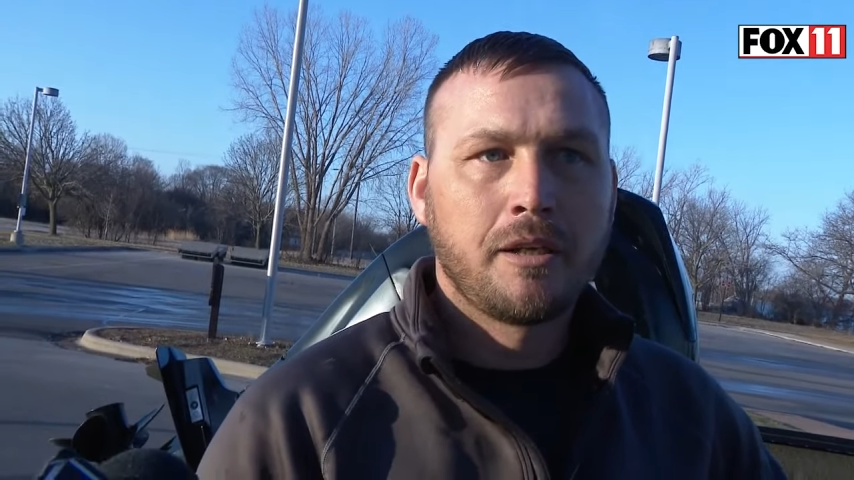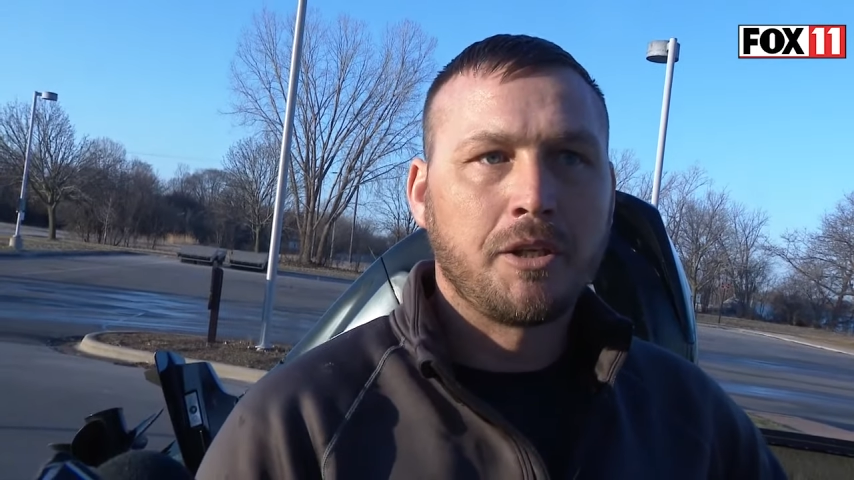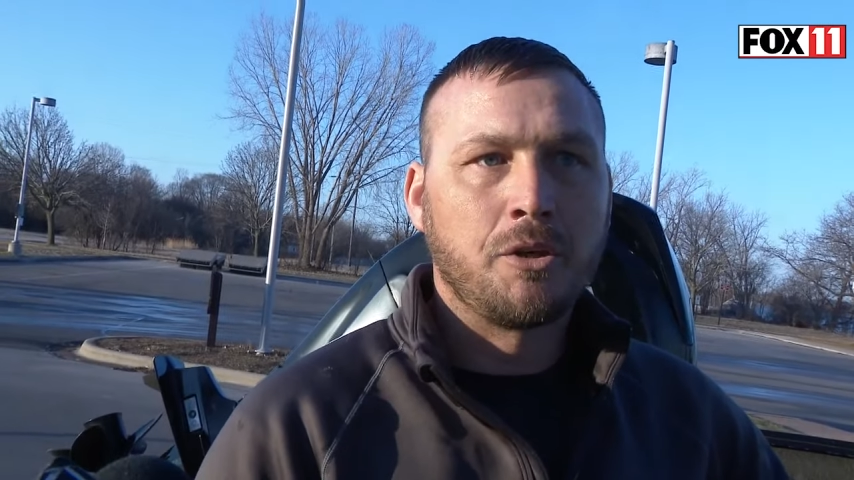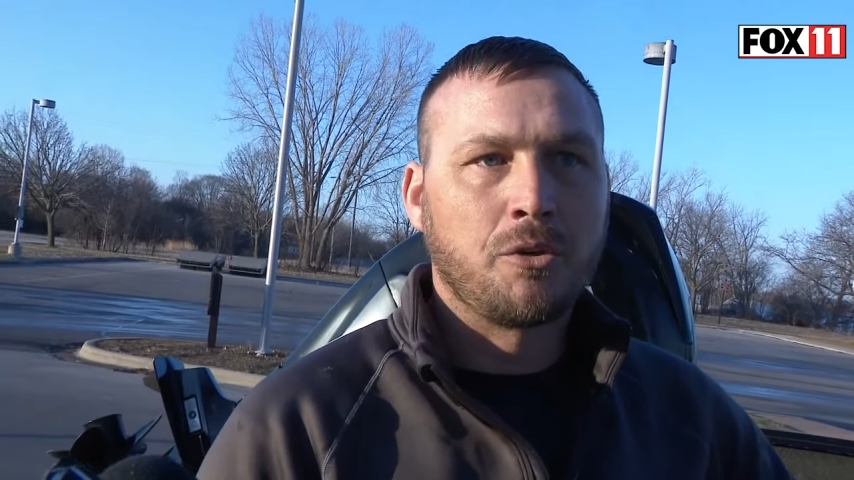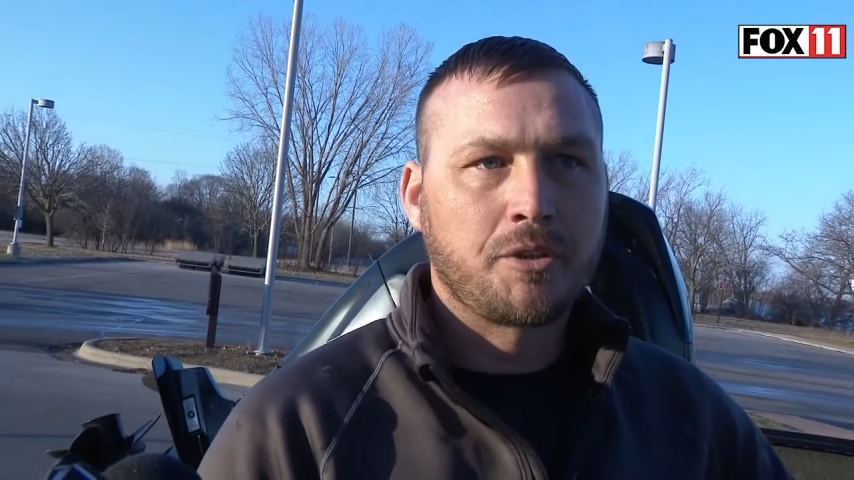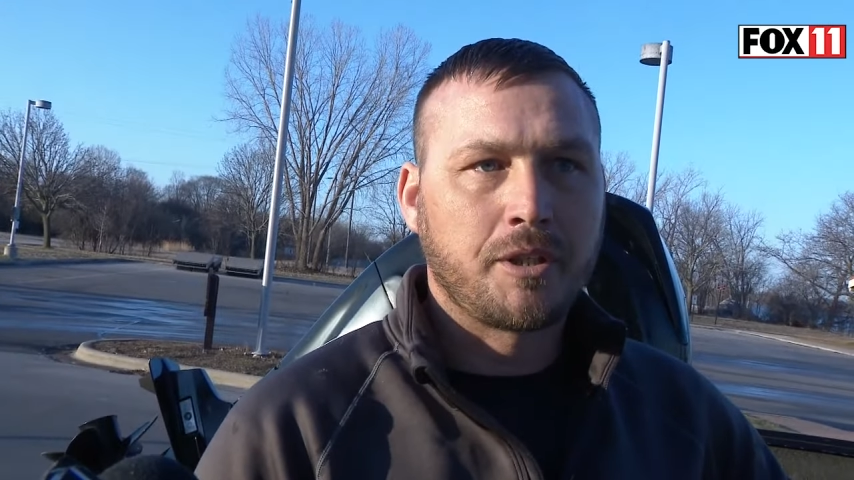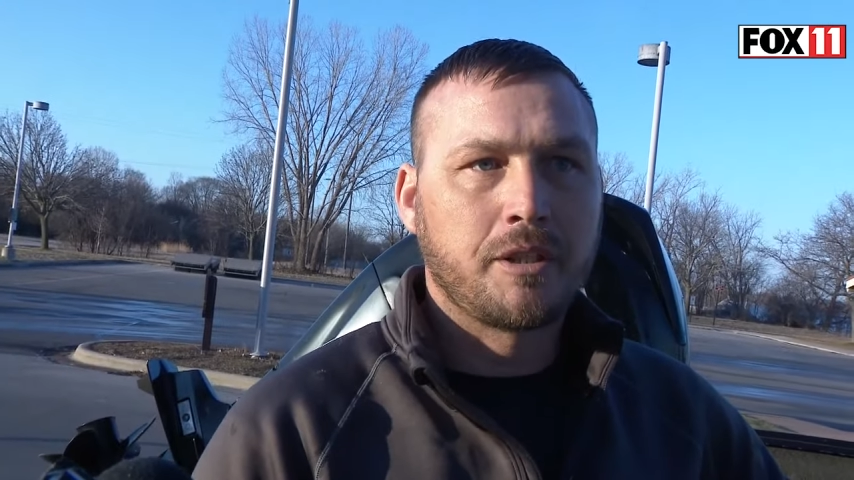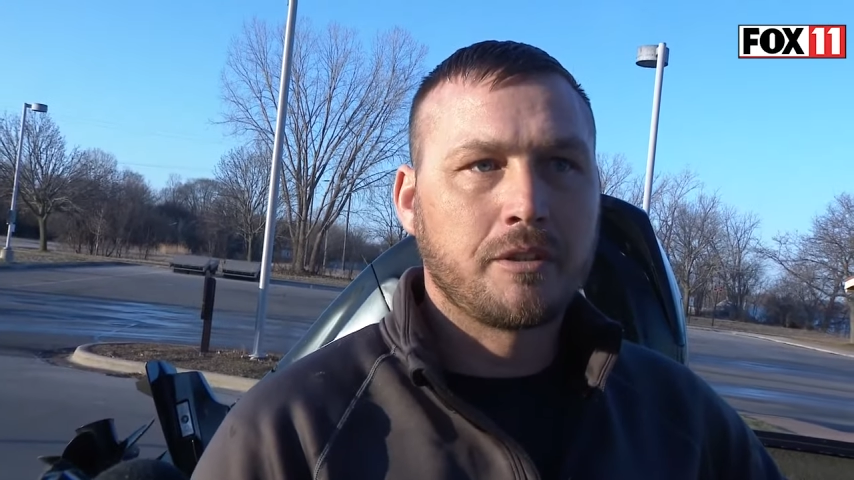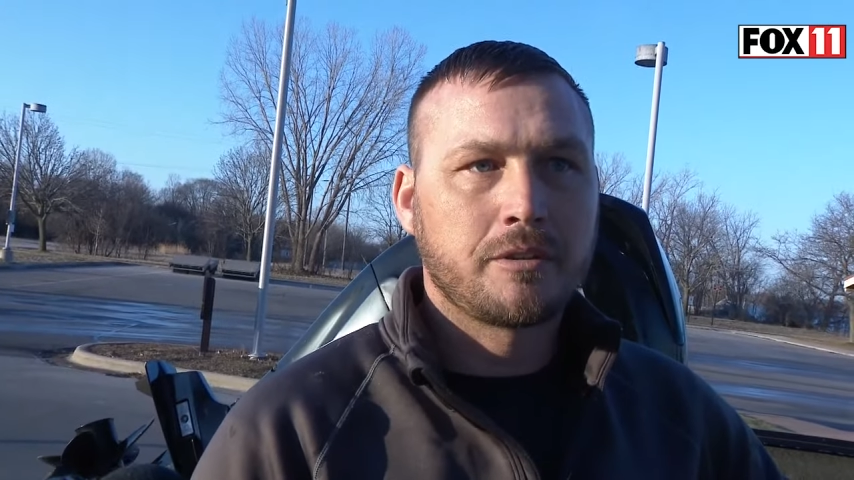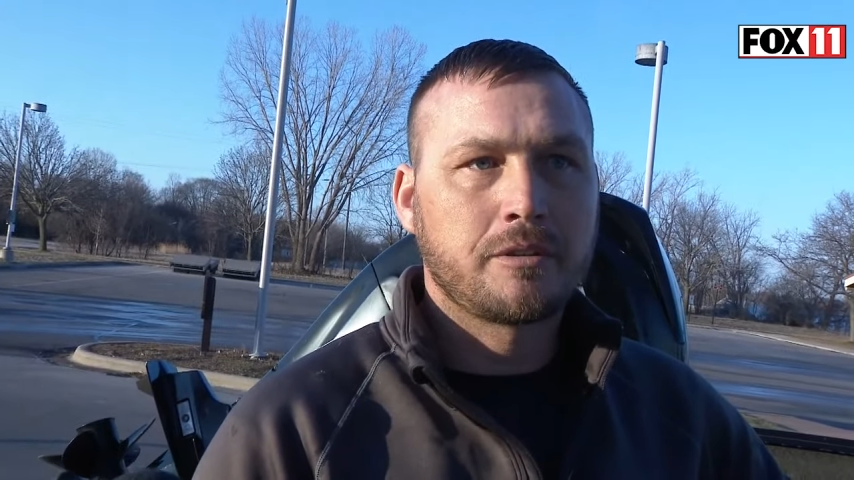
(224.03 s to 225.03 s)
you know,
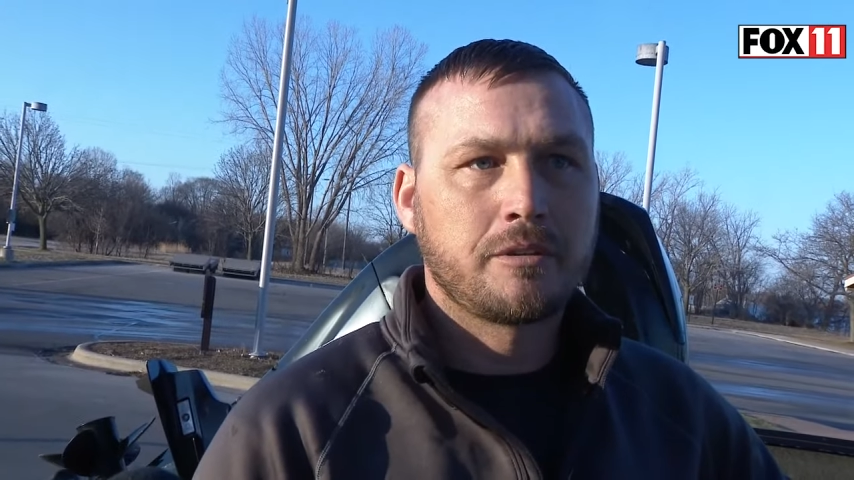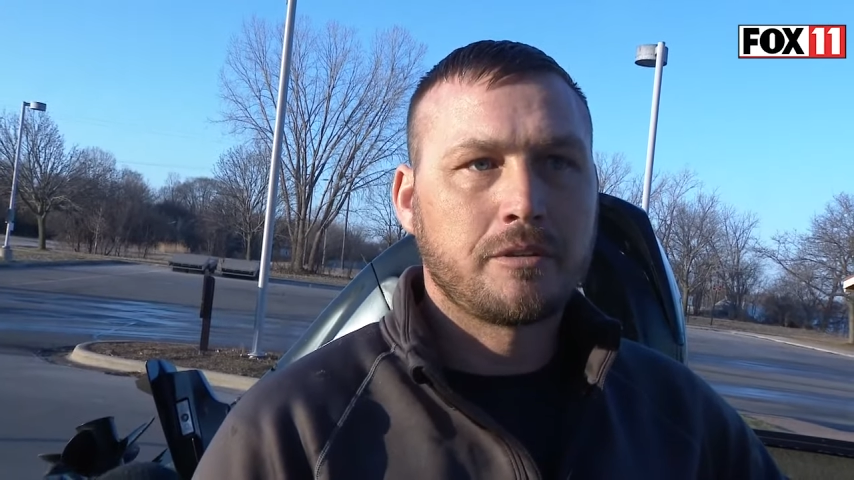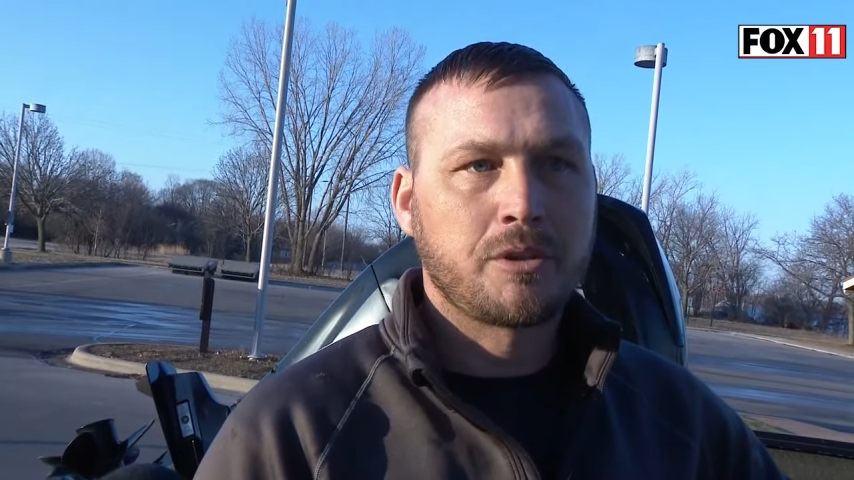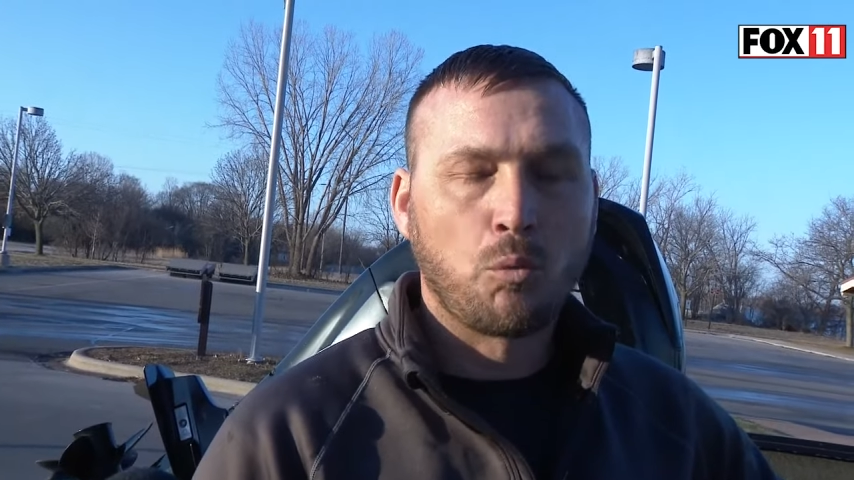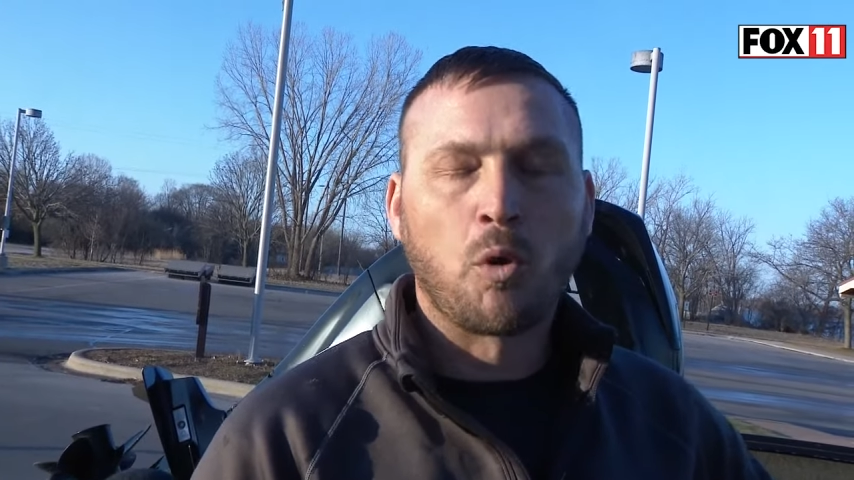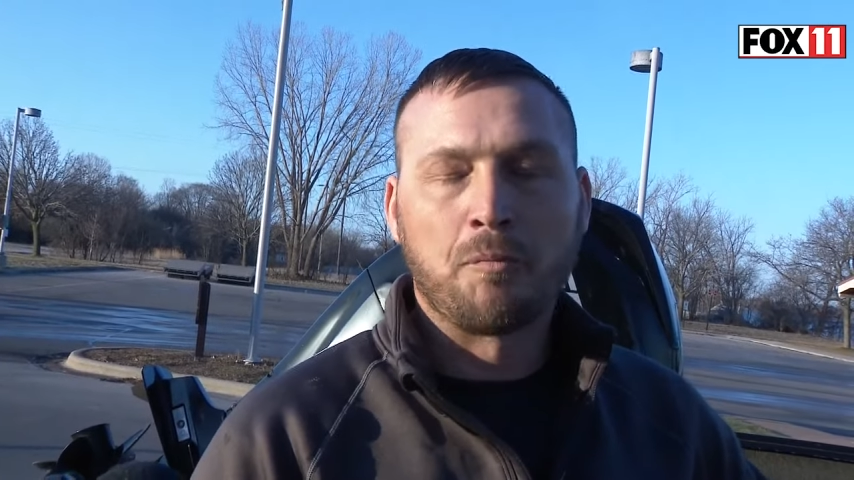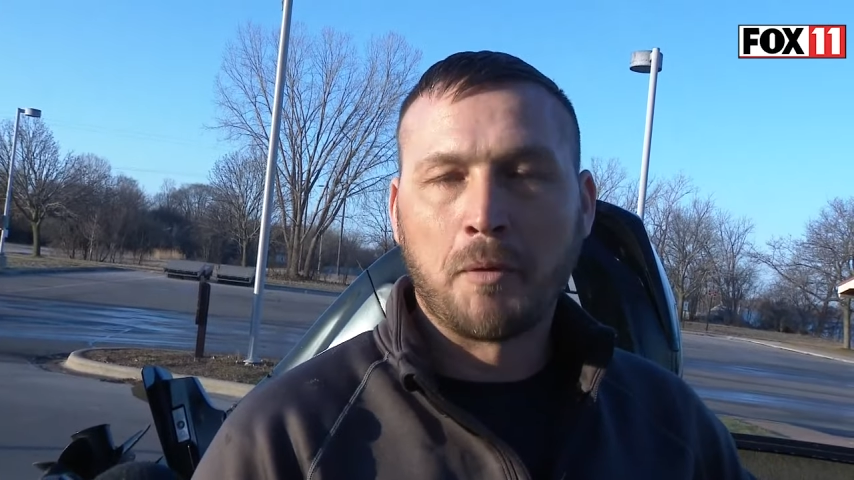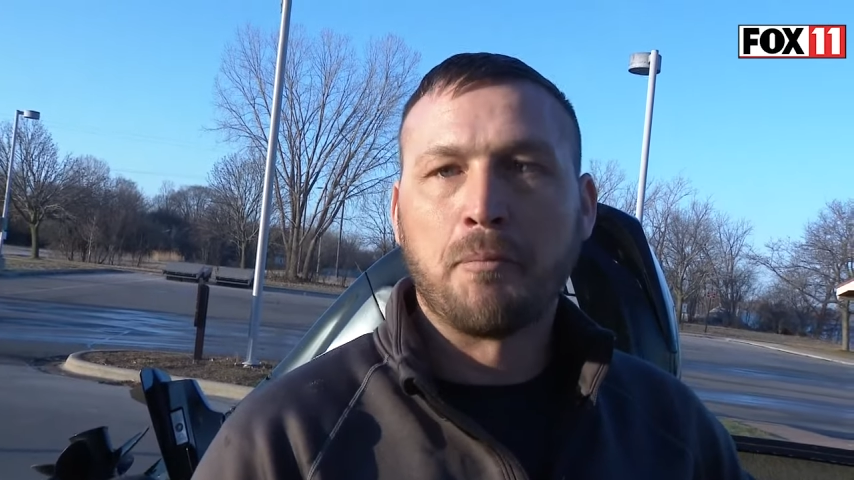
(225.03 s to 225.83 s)
to, to warm the